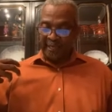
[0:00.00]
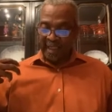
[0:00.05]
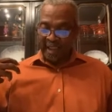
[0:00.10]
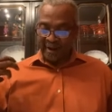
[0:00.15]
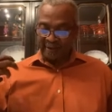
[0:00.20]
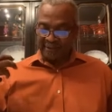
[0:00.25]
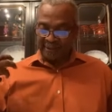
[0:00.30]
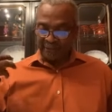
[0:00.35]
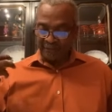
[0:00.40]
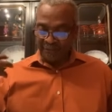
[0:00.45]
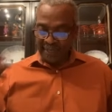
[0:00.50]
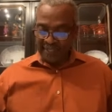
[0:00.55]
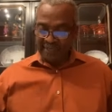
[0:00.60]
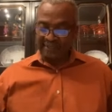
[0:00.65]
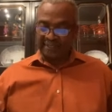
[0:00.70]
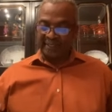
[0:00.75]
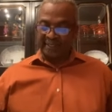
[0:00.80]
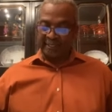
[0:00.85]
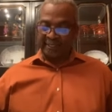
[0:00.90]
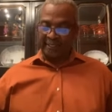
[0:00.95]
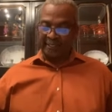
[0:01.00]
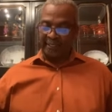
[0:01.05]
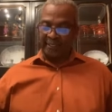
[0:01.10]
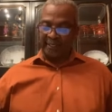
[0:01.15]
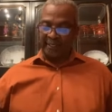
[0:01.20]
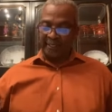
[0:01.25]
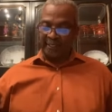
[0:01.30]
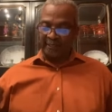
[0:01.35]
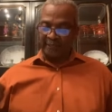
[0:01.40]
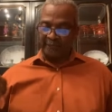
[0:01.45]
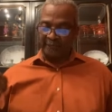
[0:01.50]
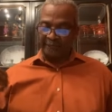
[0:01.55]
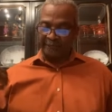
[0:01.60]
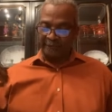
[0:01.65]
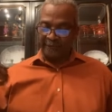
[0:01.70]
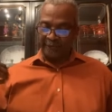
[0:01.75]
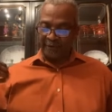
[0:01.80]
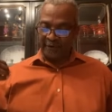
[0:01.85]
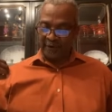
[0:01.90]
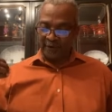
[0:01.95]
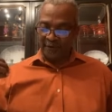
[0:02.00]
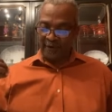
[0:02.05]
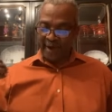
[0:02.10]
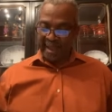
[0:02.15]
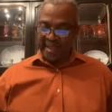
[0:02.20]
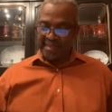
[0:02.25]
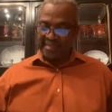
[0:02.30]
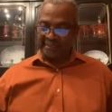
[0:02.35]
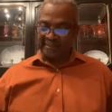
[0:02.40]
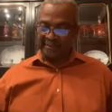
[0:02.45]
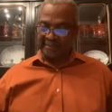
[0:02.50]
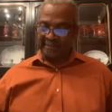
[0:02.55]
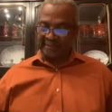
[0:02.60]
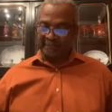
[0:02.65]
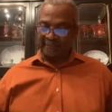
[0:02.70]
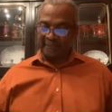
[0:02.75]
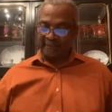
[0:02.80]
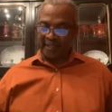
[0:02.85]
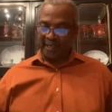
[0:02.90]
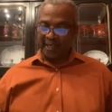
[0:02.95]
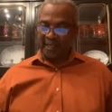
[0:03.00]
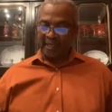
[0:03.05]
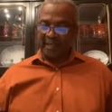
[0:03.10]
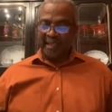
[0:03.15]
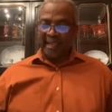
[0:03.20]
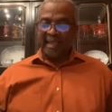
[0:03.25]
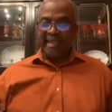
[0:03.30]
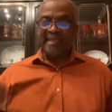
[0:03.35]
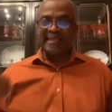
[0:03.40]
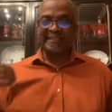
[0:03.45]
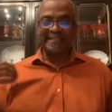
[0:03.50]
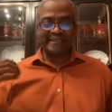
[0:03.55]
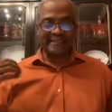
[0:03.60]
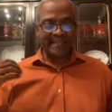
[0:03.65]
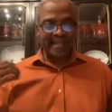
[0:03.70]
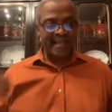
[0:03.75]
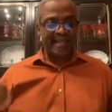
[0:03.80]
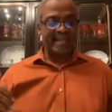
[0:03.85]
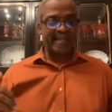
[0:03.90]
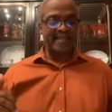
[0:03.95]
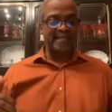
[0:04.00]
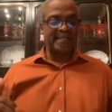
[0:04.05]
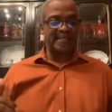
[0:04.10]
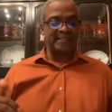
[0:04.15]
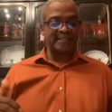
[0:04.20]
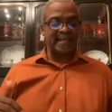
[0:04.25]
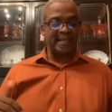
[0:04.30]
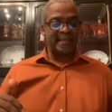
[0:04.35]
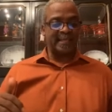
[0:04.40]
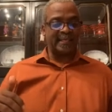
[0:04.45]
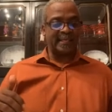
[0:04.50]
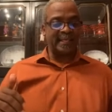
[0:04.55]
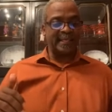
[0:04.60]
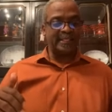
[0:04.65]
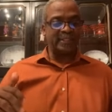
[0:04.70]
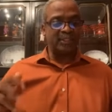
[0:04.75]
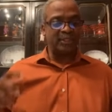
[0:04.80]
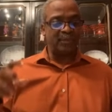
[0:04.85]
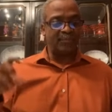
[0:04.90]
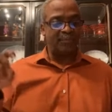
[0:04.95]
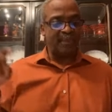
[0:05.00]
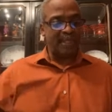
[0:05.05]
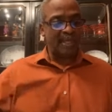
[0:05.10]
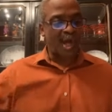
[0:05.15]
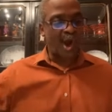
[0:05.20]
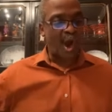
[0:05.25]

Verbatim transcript: characteristic of Christ, he says that he should